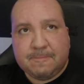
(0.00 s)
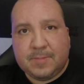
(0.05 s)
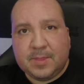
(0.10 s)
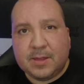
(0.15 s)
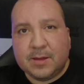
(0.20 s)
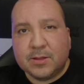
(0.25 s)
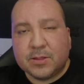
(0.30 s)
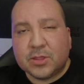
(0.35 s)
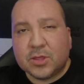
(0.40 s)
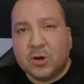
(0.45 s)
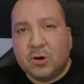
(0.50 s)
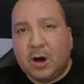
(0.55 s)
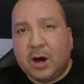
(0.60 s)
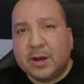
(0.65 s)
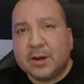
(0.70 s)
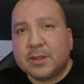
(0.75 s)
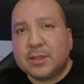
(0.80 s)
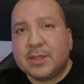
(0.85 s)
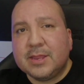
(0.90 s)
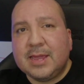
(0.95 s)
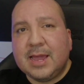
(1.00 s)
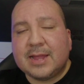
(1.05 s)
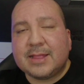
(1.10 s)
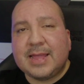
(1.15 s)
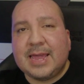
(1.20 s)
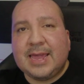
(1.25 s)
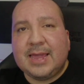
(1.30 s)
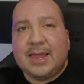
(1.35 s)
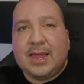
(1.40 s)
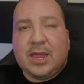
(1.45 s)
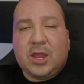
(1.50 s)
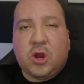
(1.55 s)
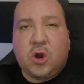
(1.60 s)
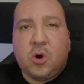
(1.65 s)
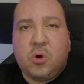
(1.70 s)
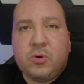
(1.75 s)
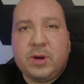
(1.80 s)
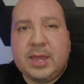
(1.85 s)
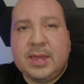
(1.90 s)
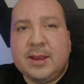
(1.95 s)
So honestly, I think
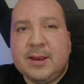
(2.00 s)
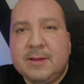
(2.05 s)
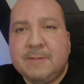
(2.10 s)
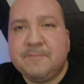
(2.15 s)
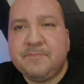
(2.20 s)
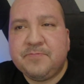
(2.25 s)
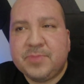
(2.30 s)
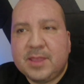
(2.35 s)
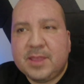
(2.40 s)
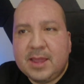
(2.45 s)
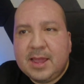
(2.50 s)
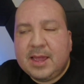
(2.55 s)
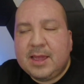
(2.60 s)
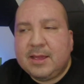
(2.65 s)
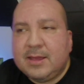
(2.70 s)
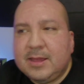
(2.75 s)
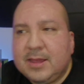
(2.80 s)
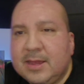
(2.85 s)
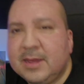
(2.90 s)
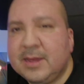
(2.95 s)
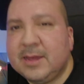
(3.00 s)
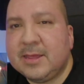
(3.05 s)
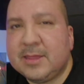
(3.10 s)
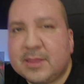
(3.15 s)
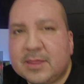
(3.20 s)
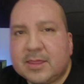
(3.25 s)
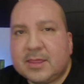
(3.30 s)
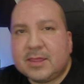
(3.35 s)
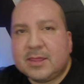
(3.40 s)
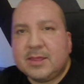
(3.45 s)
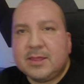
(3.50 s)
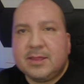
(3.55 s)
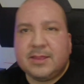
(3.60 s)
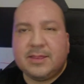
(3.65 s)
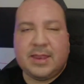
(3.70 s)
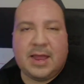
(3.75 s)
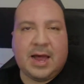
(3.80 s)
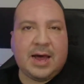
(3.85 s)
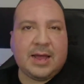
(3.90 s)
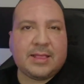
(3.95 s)
coding is
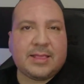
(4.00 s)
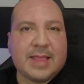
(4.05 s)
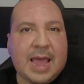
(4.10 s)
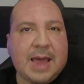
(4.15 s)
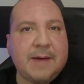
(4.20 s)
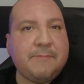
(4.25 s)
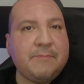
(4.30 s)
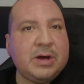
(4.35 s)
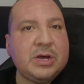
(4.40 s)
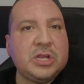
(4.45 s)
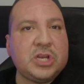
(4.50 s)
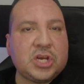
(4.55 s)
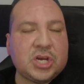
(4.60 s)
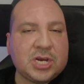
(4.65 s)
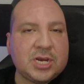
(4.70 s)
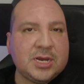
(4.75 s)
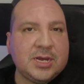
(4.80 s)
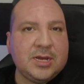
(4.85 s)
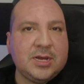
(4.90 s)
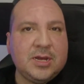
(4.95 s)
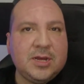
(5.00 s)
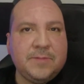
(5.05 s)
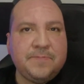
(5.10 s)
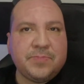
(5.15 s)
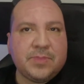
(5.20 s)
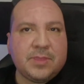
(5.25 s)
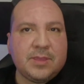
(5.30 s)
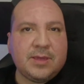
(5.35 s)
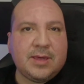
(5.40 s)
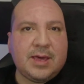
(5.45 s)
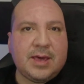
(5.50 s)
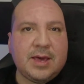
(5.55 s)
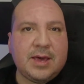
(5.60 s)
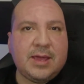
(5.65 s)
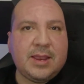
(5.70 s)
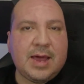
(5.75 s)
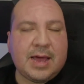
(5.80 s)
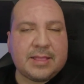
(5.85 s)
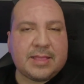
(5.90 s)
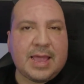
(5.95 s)
not that much, and
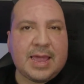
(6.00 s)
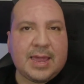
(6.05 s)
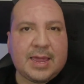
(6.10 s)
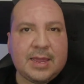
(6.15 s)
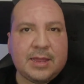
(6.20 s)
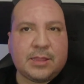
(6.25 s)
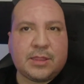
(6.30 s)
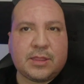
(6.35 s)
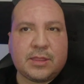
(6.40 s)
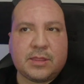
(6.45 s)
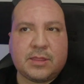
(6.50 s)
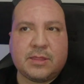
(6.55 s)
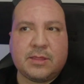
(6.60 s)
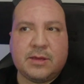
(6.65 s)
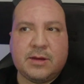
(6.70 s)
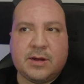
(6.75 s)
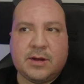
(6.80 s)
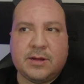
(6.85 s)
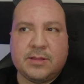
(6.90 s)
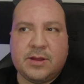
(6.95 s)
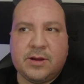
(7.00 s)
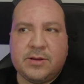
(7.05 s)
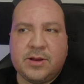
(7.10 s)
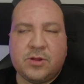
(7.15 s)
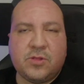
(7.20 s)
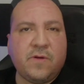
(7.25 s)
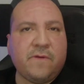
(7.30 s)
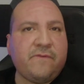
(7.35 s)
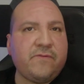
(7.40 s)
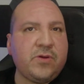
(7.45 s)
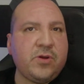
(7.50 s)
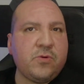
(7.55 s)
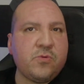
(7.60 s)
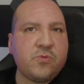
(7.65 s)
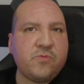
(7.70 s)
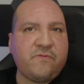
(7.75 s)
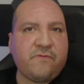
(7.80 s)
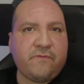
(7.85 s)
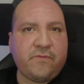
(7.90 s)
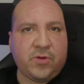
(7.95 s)
I think it's there's a
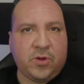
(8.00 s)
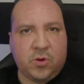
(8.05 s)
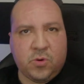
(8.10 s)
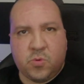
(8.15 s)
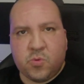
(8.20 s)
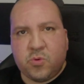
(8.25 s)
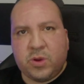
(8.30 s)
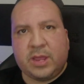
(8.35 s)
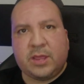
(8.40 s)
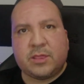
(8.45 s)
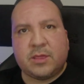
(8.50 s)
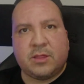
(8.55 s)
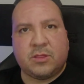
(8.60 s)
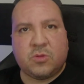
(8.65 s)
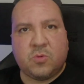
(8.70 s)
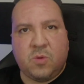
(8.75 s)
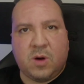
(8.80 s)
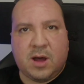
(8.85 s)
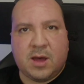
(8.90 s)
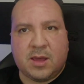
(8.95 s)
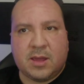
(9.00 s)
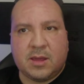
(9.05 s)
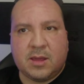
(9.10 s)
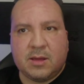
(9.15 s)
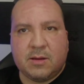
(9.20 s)
few reasons why.